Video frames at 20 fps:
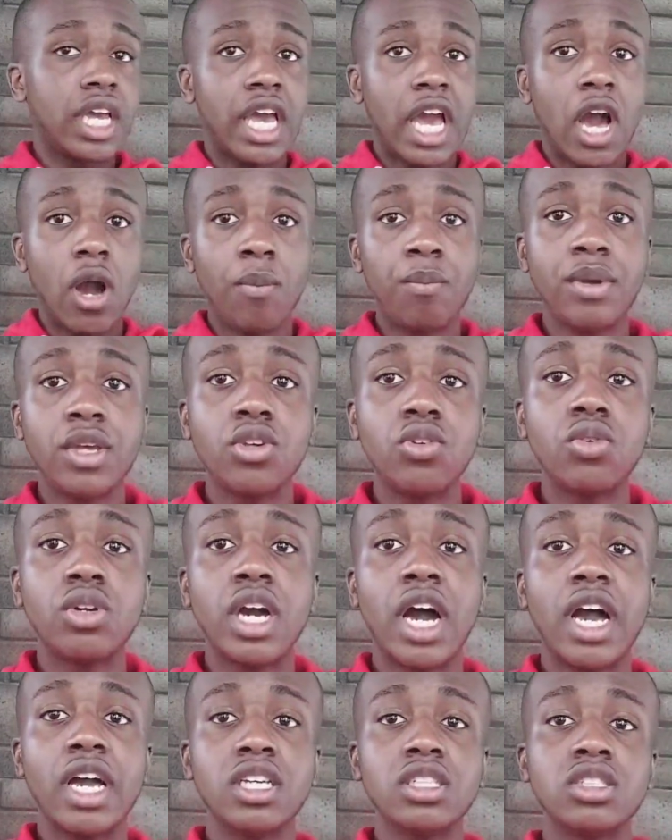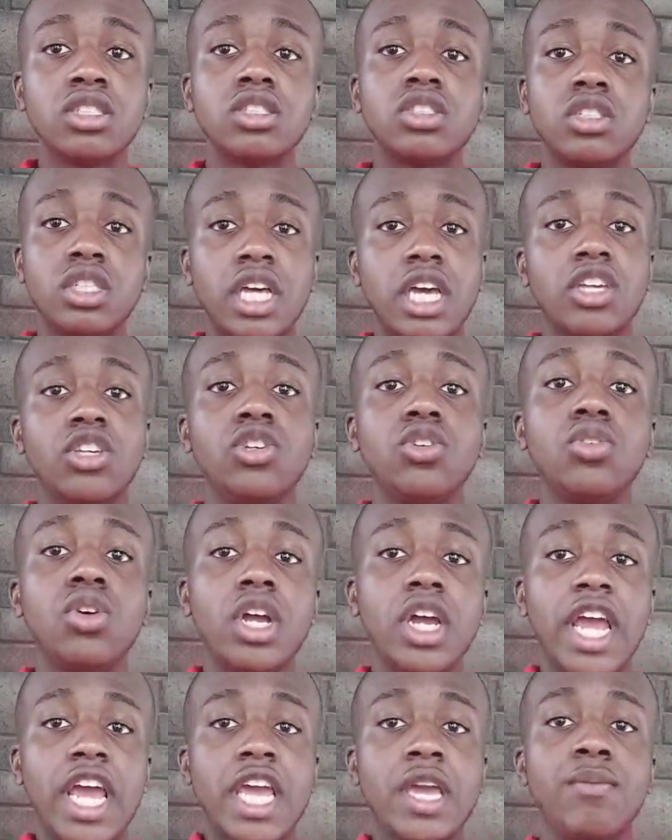helping you guys so that
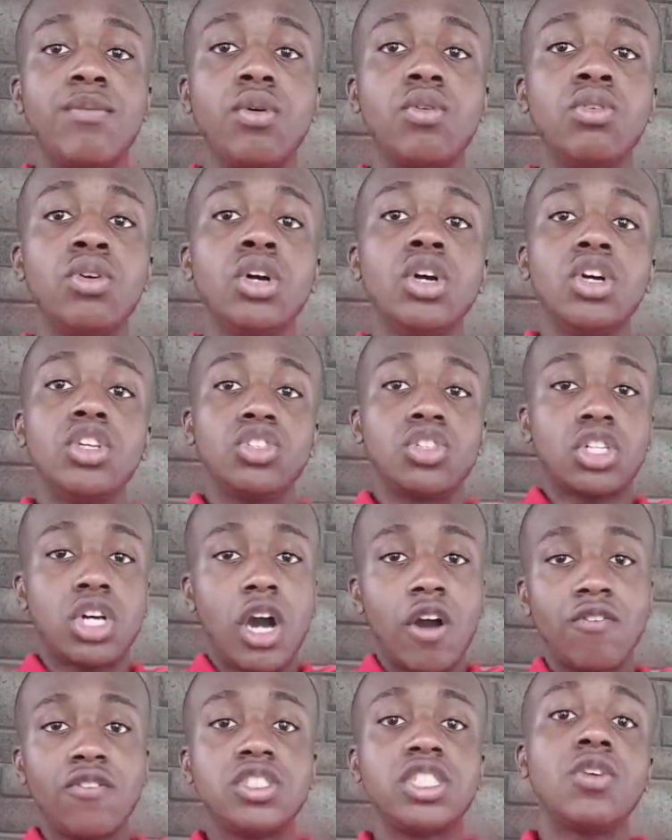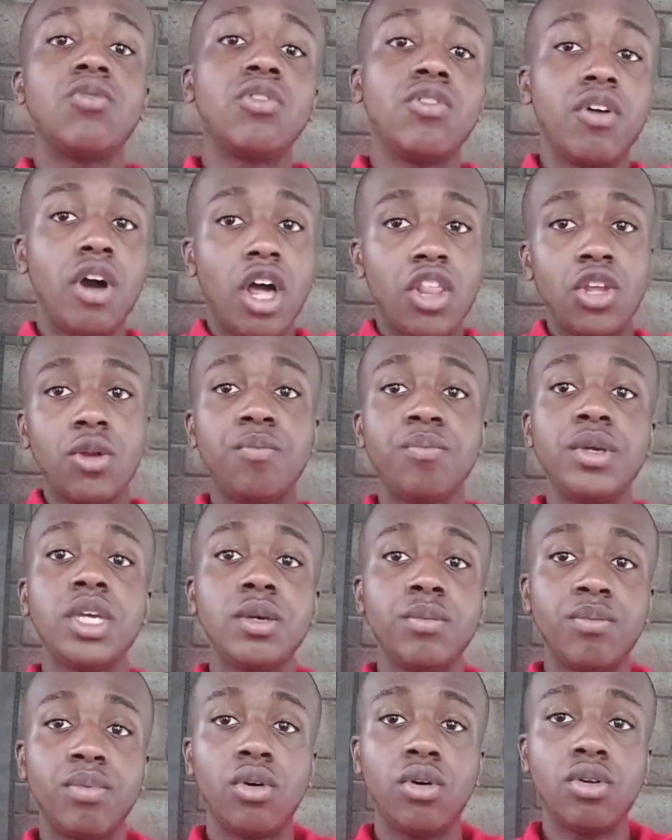you're able to conversate with other
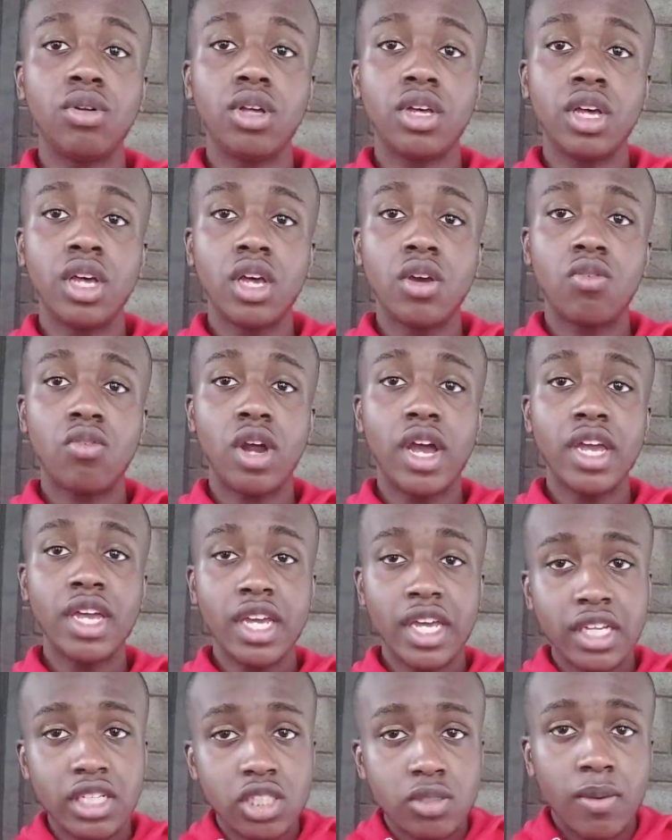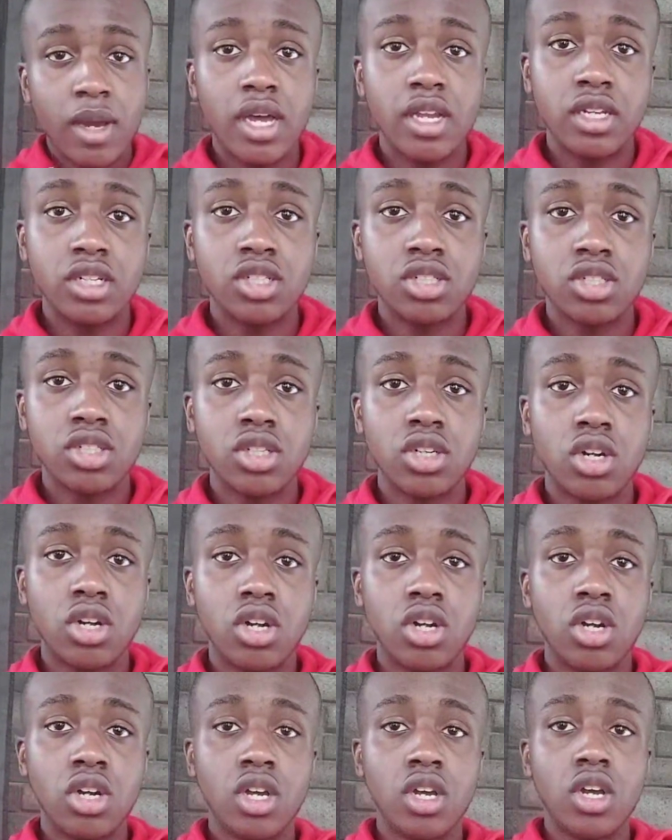people, right, in Spanish.
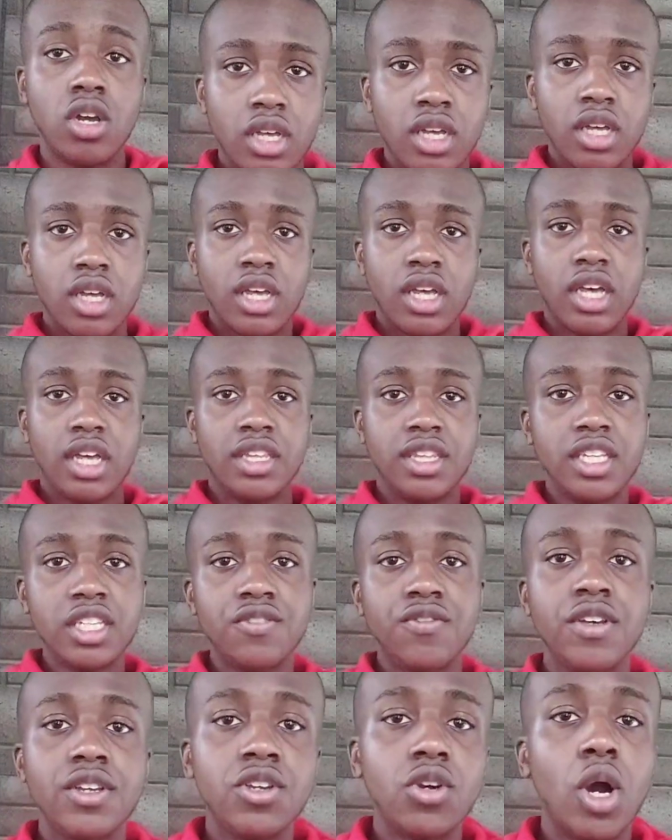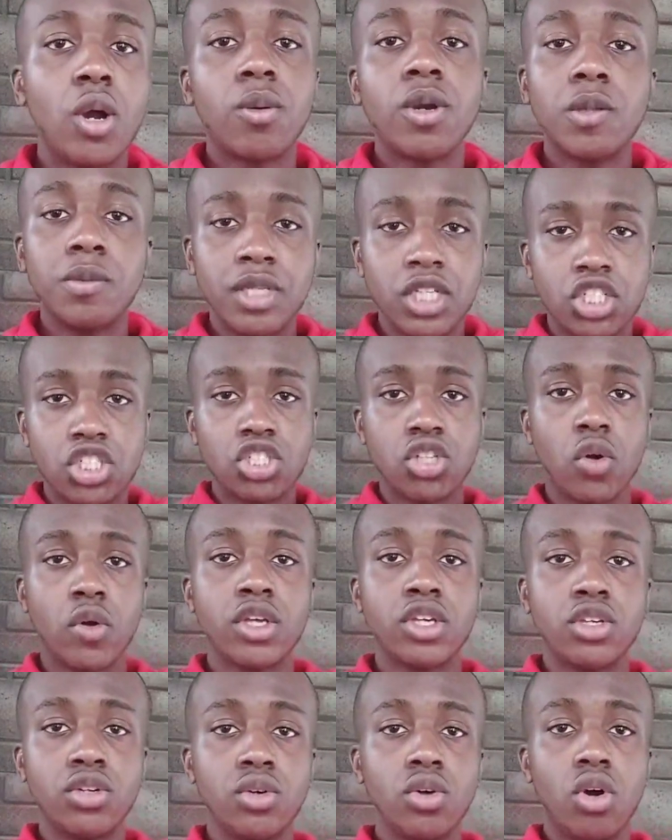In this video, I'm going to be
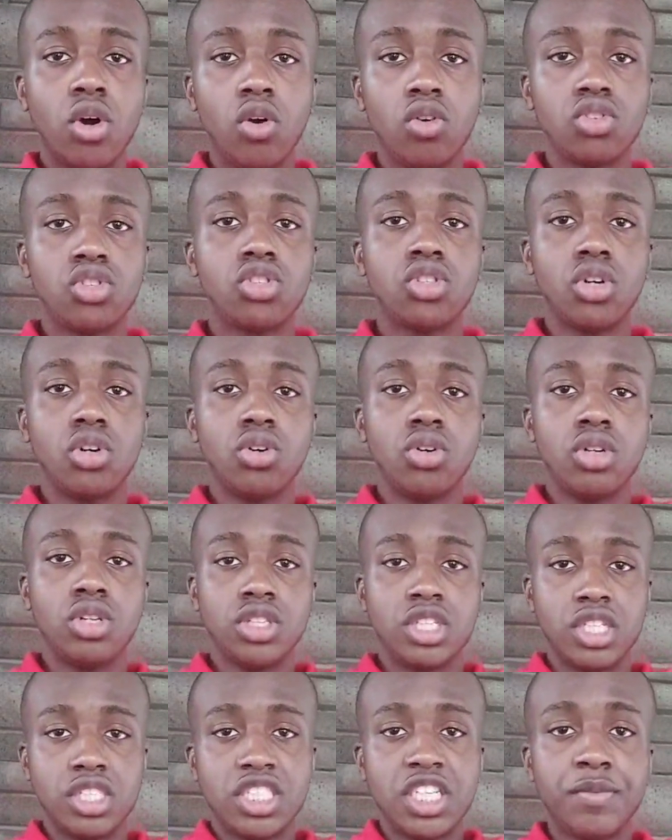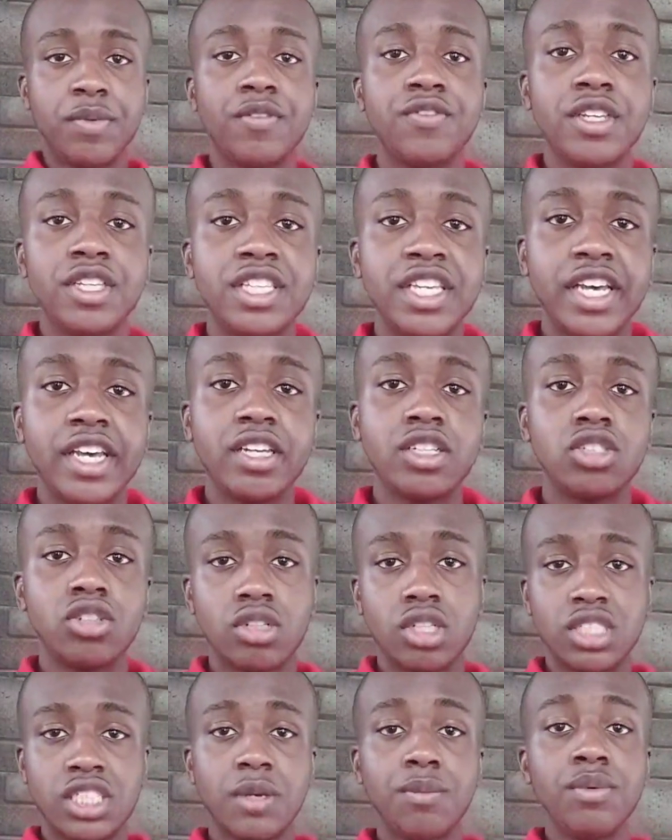showing you also the tip of the day. So
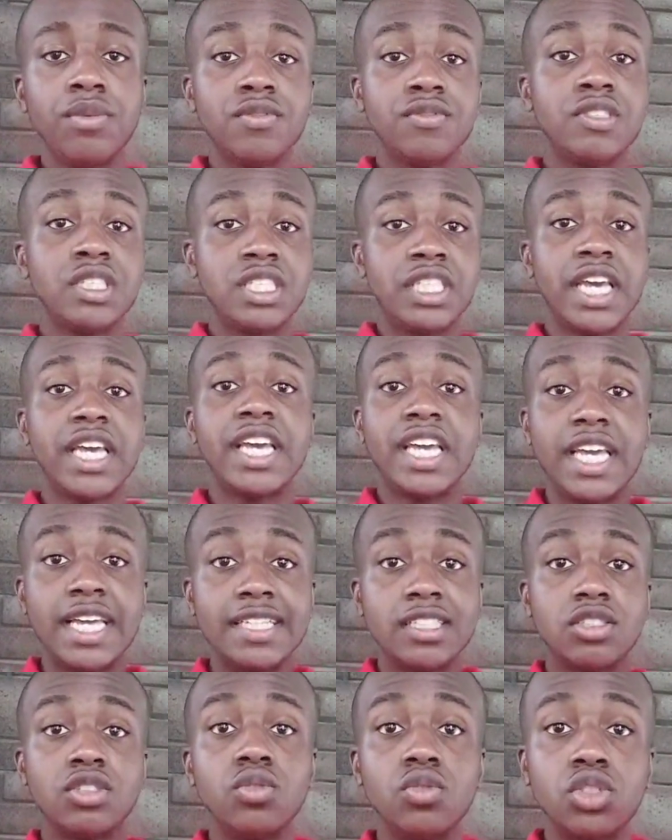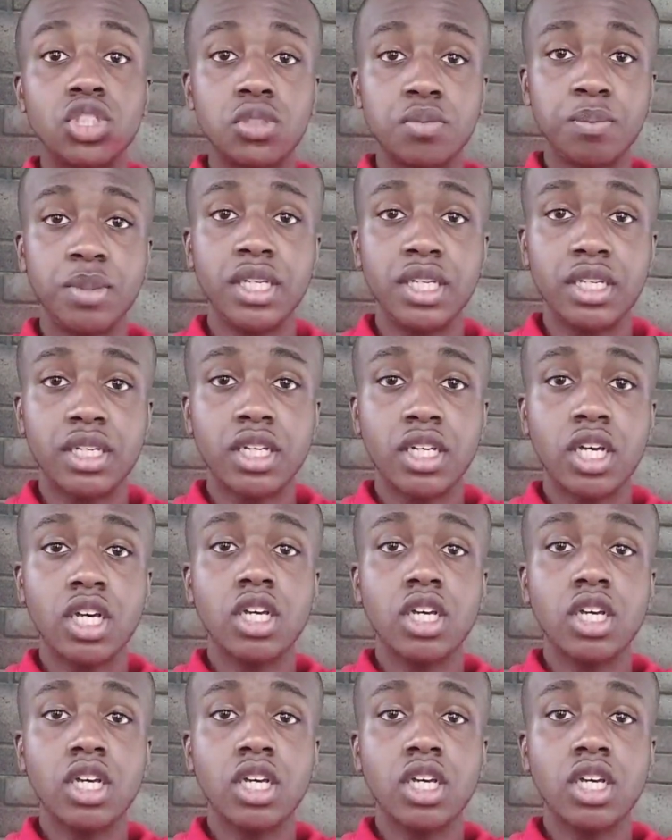the tip of the day is to speak.